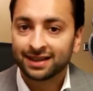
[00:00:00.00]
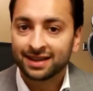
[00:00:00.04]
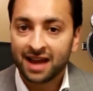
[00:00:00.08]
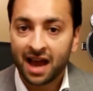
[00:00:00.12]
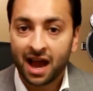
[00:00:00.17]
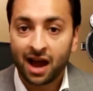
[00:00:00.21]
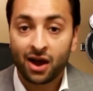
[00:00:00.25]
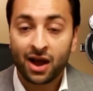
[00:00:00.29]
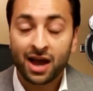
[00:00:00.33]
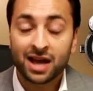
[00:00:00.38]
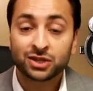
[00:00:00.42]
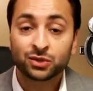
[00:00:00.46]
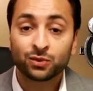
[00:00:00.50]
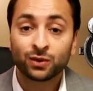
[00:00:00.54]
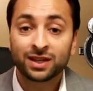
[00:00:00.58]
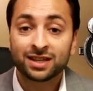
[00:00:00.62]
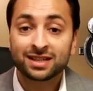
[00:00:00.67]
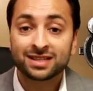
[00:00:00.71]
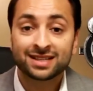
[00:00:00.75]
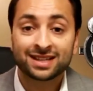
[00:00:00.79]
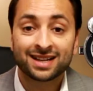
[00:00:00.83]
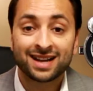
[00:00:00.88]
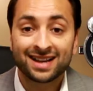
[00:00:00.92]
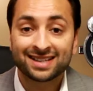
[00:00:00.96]
Now, as we
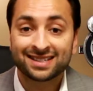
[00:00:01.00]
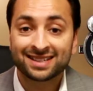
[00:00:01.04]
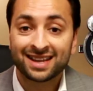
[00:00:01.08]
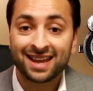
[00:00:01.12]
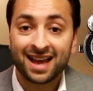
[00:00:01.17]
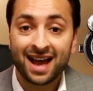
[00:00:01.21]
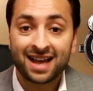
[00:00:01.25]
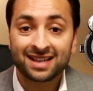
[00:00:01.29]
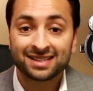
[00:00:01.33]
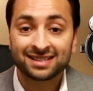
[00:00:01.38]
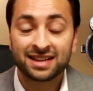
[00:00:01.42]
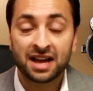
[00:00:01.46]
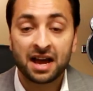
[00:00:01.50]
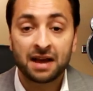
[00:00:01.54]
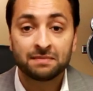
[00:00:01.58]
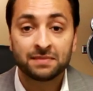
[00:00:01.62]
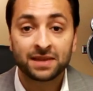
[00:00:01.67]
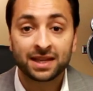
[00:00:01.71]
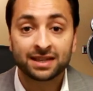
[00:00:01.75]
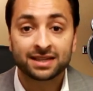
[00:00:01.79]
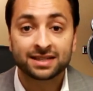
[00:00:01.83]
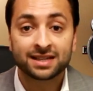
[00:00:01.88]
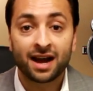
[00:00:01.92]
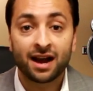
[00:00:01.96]
discussed last time,
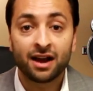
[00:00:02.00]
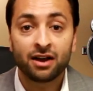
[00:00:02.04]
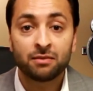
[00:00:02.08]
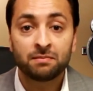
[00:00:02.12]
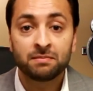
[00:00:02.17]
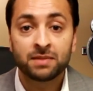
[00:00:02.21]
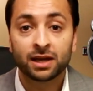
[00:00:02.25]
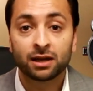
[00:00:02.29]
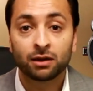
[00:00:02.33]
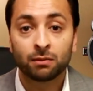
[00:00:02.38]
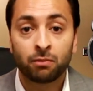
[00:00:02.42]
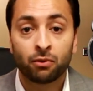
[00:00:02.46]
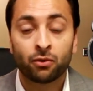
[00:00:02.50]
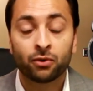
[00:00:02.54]
the entire middle